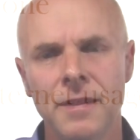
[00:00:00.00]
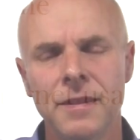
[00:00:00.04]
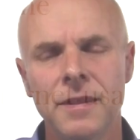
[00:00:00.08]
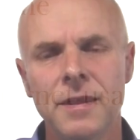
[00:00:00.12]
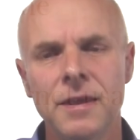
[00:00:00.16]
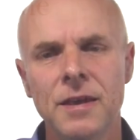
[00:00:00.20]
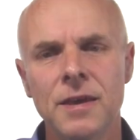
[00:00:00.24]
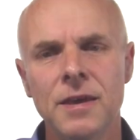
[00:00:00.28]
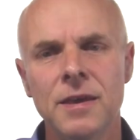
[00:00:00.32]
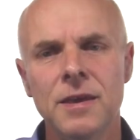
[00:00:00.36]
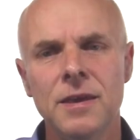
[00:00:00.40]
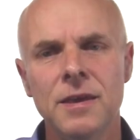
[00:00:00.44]

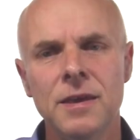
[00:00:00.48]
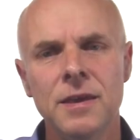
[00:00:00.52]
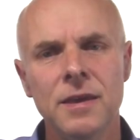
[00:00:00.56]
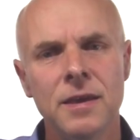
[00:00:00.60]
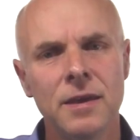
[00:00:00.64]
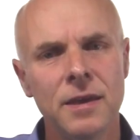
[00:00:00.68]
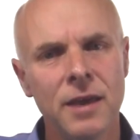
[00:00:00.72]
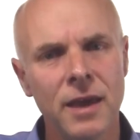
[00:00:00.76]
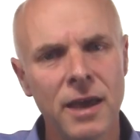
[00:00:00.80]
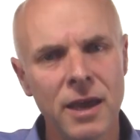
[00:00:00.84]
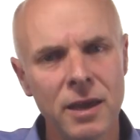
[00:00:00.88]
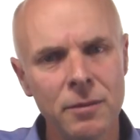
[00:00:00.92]

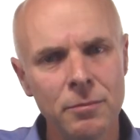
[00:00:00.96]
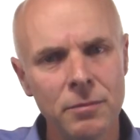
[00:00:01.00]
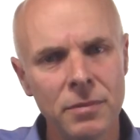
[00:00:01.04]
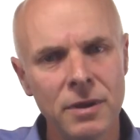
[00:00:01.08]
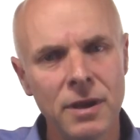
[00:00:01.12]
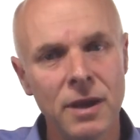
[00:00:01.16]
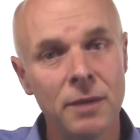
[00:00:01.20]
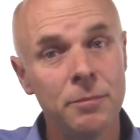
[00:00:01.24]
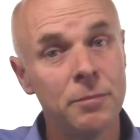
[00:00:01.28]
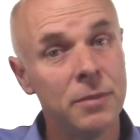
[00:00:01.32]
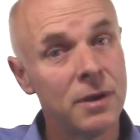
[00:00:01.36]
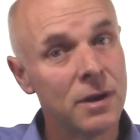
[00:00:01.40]
the
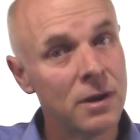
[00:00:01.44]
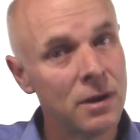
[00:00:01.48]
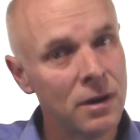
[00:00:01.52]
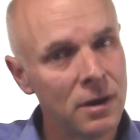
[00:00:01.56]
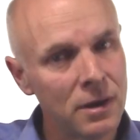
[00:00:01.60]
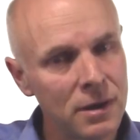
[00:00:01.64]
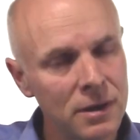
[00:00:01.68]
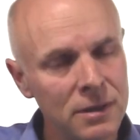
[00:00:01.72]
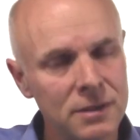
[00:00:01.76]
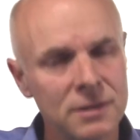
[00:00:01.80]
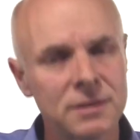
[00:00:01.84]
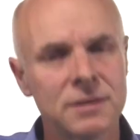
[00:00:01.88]
NBN,
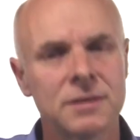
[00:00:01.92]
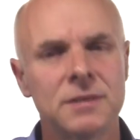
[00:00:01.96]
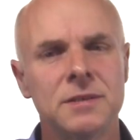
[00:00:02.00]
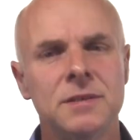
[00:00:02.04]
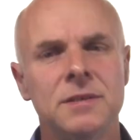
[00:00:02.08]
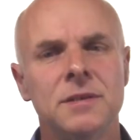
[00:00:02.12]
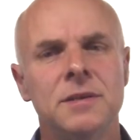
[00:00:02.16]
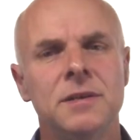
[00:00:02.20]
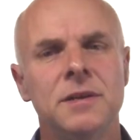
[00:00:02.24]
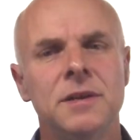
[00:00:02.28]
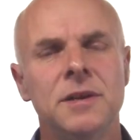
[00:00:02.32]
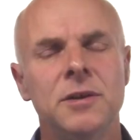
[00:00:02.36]
because
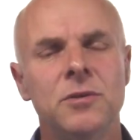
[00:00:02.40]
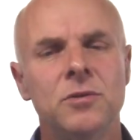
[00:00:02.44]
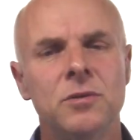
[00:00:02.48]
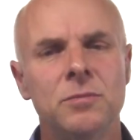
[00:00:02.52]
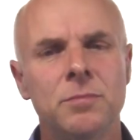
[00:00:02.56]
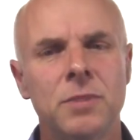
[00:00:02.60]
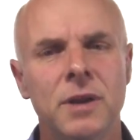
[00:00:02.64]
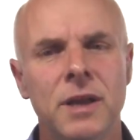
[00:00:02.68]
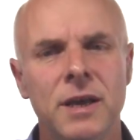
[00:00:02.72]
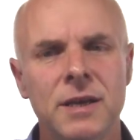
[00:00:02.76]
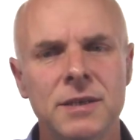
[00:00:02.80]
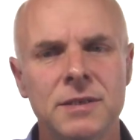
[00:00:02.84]
it
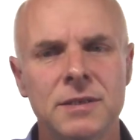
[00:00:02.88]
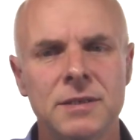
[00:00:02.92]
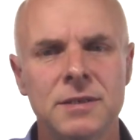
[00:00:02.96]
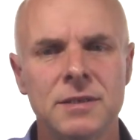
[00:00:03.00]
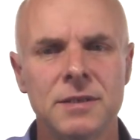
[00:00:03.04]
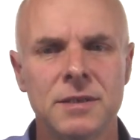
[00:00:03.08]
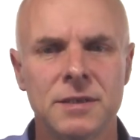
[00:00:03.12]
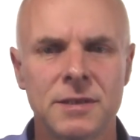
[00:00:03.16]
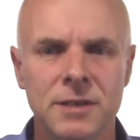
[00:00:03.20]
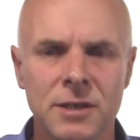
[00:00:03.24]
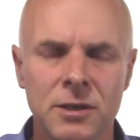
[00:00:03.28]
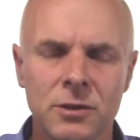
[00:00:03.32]
replaces
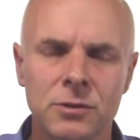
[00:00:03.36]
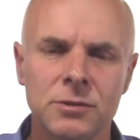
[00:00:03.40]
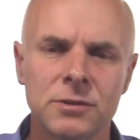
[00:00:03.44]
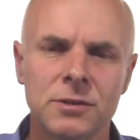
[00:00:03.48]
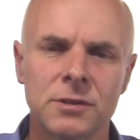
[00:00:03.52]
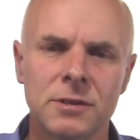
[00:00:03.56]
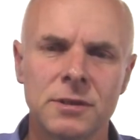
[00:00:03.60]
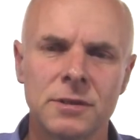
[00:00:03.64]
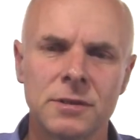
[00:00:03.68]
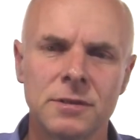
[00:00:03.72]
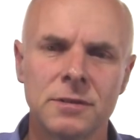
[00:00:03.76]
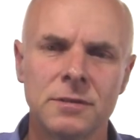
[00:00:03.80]
the
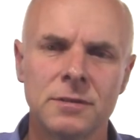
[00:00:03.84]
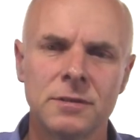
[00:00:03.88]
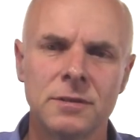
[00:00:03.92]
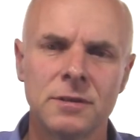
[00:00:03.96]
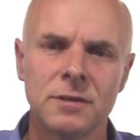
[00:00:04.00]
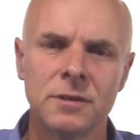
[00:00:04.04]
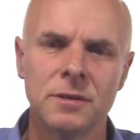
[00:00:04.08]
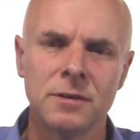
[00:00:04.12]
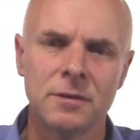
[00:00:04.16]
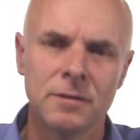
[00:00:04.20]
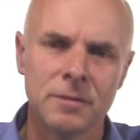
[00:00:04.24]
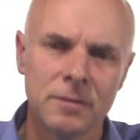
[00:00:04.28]
Telstra
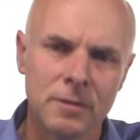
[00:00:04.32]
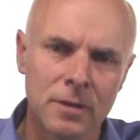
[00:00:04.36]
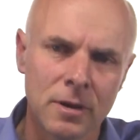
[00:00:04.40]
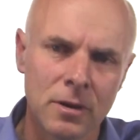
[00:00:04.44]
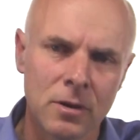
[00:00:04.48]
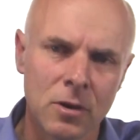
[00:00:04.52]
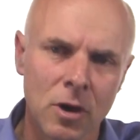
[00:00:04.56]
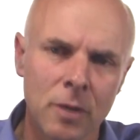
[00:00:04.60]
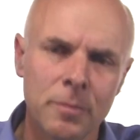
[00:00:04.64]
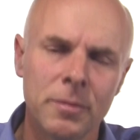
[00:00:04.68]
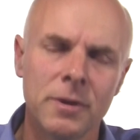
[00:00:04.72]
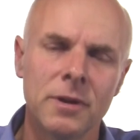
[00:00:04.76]

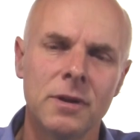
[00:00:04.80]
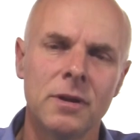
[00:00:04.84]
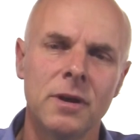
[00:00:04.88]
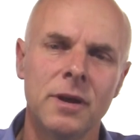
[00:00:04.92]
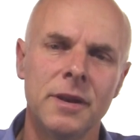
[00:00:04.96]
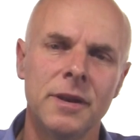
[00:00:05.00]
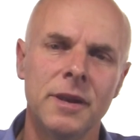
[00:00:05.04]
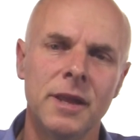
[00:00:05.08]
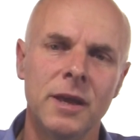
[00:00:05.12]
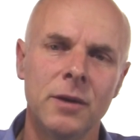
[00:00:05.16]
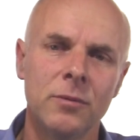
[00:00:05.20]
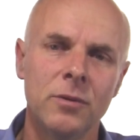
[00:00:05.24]
copper
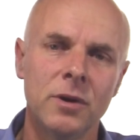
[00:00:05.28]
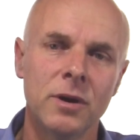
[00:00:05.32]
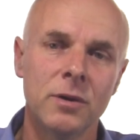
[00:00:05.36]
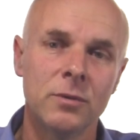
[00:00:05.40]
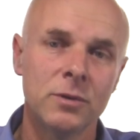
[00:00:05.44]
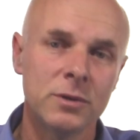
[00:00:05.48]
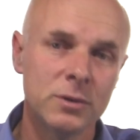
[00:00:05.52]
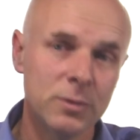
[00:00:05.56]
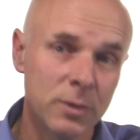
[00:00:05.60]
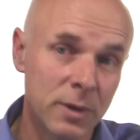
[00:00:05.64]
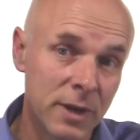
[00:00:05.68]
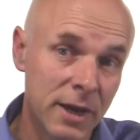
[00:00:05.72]
line network,
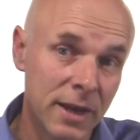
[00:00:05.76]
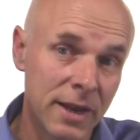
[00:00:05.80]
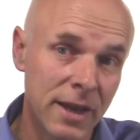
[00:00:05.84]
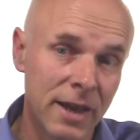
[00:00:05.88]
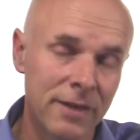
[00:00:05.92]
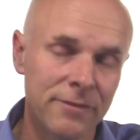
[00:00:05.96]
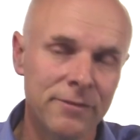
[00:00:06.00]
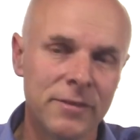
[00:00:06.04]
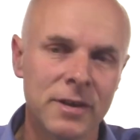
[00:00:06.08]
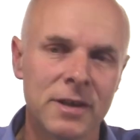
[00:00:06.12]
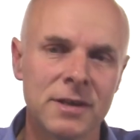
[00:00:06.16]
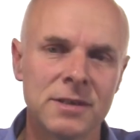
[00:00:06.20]
which we get
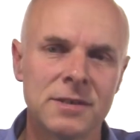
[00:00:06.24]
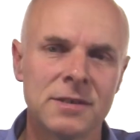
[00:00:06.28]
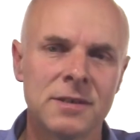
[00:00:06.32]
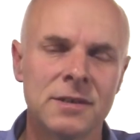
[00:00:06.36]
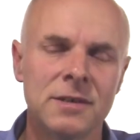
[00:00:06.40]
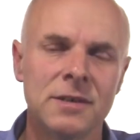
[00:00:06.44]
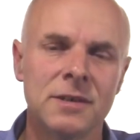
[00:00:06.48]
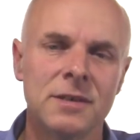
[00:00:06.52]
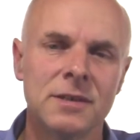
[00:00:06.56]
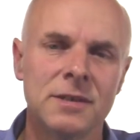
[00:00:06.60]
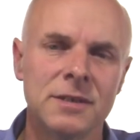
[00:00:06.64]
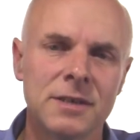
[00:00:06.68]
our fixed
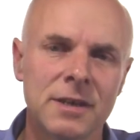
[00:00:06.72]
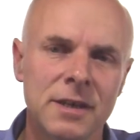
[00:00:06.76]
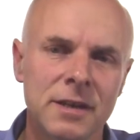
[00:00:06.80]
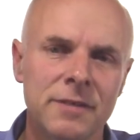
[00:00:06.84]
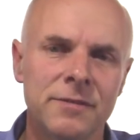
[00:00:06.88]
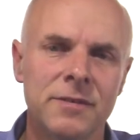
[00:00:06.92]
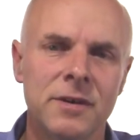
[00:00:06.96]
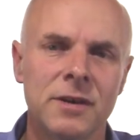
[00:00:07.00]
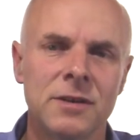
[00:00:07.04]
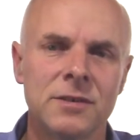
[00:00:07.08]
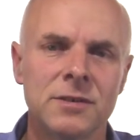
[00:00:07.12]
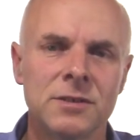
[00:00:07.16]

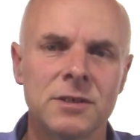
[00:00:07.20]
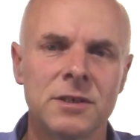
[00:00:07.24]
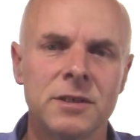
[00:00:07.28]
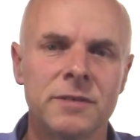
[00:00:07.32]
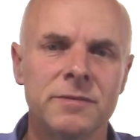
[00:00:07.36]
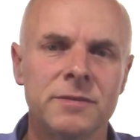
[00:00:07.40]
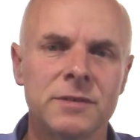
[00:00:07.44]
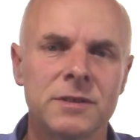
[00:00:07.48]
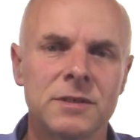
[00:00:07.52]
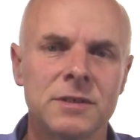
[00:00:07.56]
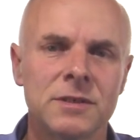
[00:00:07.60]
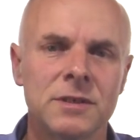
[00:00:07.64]
telephone
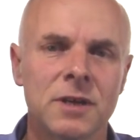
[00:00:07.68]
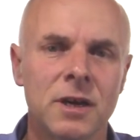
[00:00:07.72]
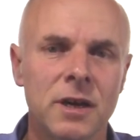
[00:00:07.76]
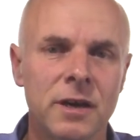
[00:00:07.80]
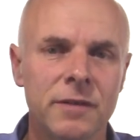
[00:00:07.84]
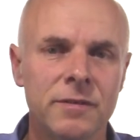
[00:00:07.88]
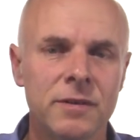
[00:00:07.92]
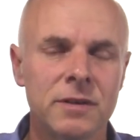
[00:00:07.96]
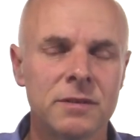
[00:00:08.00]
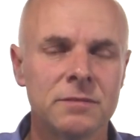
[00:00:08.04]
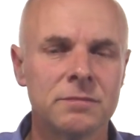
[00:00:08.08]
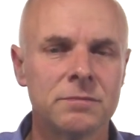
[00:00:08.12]
services
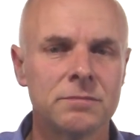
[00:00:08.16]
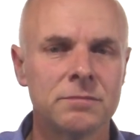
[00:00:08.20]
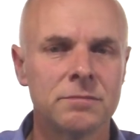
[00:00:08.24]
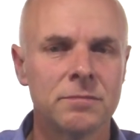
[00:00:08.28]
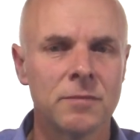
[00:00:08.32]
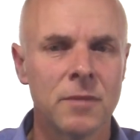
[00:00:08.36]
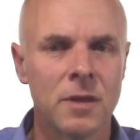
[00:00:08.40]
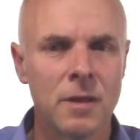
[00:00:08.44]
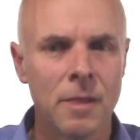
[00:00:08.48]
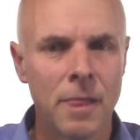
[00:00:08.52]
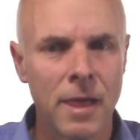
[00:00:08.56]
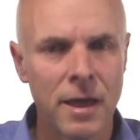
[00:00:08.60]
over
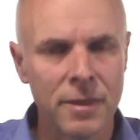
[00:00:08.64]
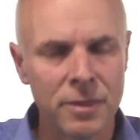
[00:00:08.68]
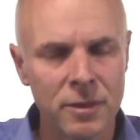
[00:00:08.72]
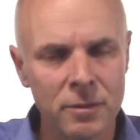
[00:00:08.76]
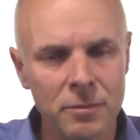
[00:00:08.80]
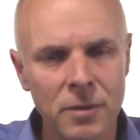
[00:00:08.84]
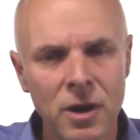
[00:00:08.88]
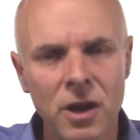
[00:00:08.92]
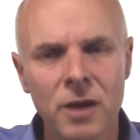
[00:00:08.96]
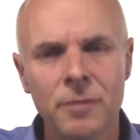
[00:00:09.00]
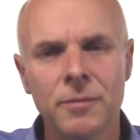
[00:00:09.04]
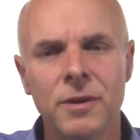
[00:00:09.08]
at the
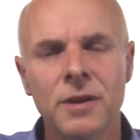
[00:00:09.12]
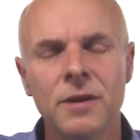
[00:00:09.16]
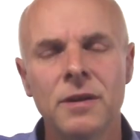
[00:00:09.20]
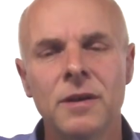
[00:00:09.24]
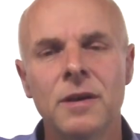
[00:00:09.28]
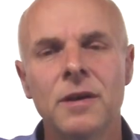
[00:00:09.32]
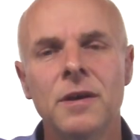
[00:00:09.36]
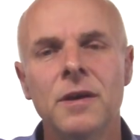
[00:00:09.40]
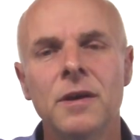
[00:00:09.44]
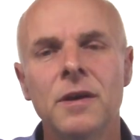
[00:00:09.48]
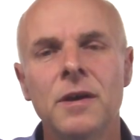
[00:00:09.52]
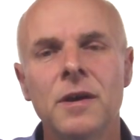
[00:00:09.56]
moment.
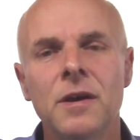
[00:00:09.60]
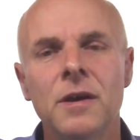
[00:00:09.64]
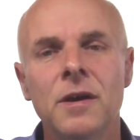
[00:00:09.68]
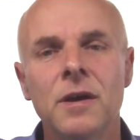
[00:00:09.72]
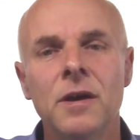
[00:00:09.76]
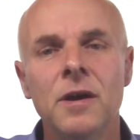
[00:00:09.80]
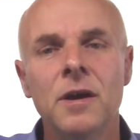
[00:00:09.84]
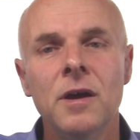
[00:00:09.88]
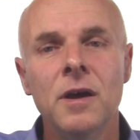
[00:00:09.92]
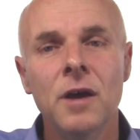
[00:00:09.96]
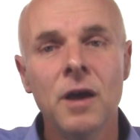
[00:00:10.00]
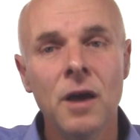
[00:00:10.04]

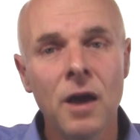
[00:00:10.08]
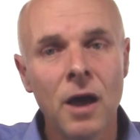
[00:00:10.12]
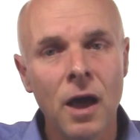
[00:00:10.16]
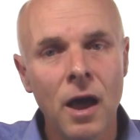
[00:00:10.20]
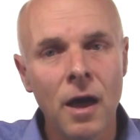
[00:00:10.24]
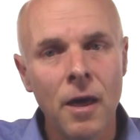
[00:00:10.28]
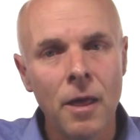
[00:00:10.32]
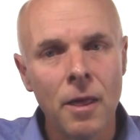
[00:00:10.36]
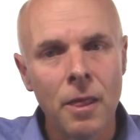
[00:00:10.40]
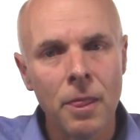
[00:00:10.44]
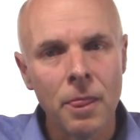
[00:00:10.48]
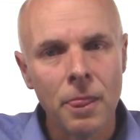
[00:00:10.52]

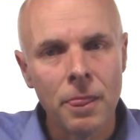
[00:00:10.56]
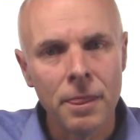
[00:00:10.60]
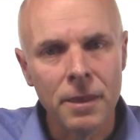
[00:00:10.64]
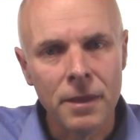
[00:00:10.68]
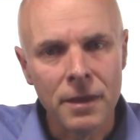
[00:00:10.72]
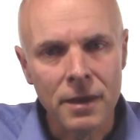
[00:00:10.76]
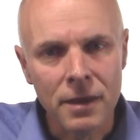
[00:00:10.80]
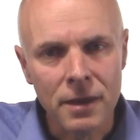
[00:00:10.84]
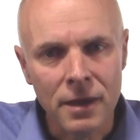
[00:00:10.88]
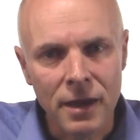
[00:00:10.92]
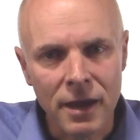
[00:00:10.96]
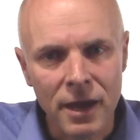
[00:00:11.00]

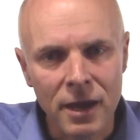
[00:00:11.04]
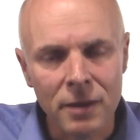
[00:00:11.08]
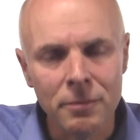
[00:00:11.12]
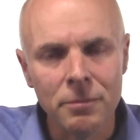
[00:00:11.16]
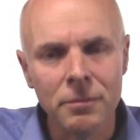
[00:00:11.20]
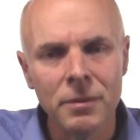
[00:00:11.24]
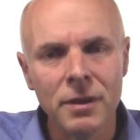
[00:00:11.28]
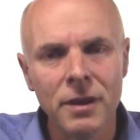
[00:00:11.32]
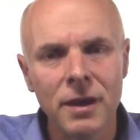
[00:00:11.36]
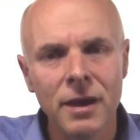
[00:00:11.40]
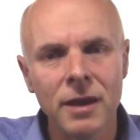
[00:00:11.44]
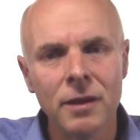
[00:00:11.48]
The
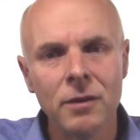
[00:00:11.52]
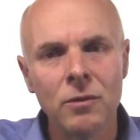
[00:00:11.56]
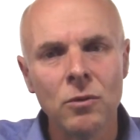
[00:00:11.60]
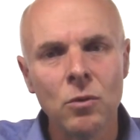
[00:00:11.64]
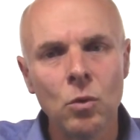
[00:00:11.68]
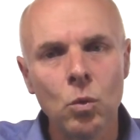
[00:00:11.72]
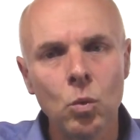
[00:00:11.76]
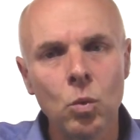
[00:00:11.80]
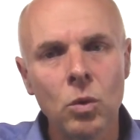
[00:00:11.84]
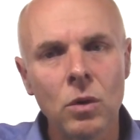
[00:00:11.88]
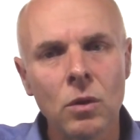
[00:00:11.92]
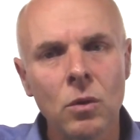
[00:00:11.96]

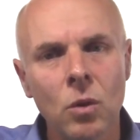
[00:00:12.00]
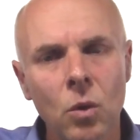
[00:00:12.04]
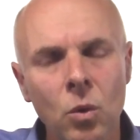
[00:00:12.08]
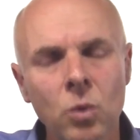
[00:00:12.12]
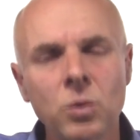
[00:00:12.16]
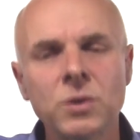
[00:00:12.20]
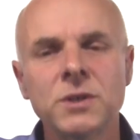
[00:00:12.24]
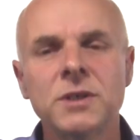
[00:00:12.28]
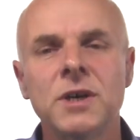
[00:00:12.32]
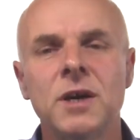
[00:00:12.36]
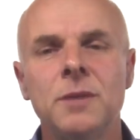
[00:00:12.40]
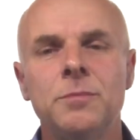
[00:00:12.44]
NBN will
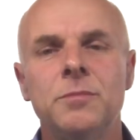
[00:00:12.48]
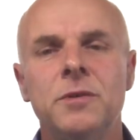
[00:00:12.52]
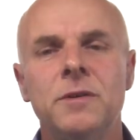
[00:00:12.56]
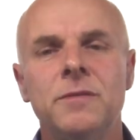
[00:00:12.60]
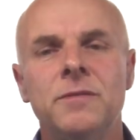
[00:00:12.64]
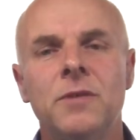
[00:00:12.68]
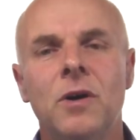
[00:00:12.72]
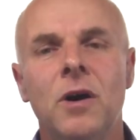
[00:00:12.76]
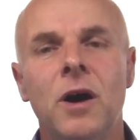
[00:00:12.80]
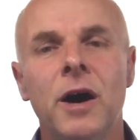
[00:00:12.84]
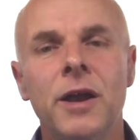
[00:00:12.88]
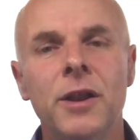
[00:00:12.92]
also
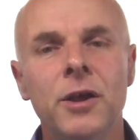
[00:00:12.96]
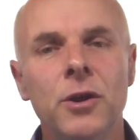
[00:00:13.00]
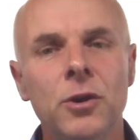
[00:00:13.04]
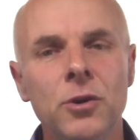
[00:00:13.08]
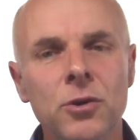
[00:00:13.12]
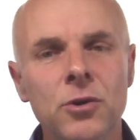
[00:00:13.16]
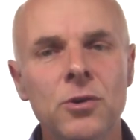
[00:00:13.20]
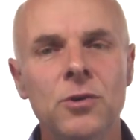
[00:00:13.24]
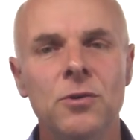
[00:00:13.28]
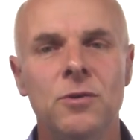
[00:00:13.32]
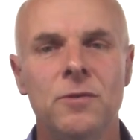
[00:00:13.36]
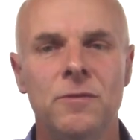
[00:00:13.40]
provide a
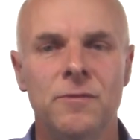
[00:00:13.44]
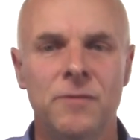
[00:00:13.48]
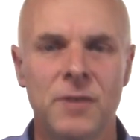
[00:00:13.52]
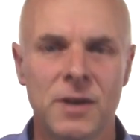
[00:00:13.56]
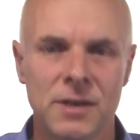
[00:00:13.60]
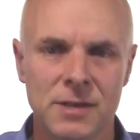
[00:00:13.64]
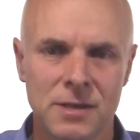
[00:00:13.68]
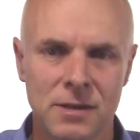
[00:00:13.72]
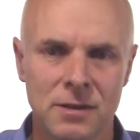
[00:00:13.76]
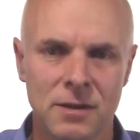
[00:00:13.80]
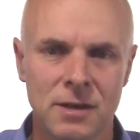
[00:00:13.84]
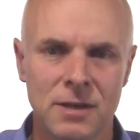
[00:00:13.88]
new
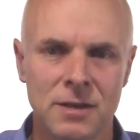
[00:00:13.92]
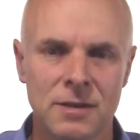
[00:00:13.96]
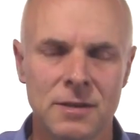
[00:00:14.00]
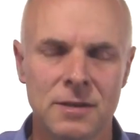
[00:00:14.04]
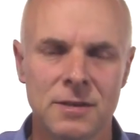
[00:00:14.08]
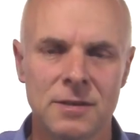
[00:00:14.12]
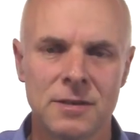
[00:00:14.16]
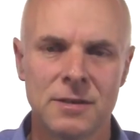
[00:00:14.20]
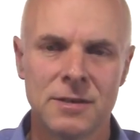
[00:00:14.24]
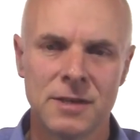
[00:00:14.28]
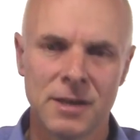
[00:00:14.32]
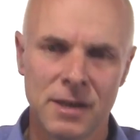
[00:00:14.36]
fixed line
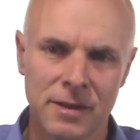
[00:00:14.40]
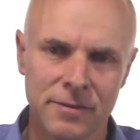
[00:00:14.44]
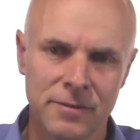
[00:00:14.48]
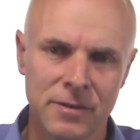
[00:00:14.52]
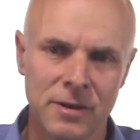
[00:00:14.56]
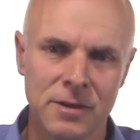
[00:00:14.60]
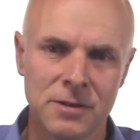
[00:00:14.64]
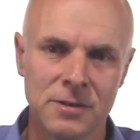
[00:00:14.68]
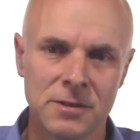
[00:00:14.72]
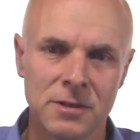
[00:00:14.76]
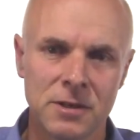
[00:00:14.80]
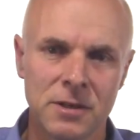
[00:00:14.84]
telephone